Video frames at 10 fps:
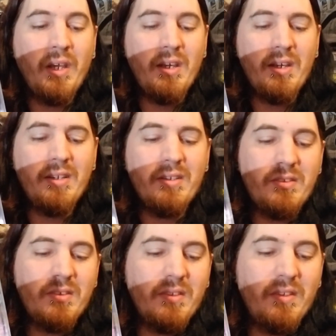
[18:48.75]

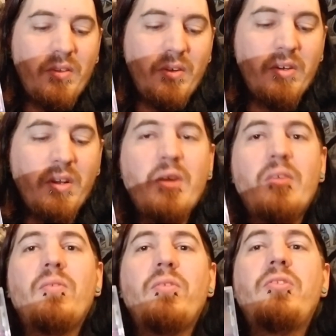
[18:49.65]
And they're not
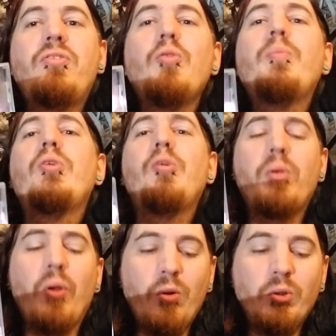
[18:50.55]
super
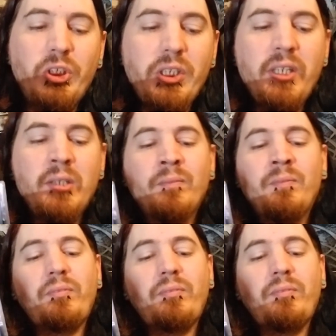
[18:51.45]
duper OG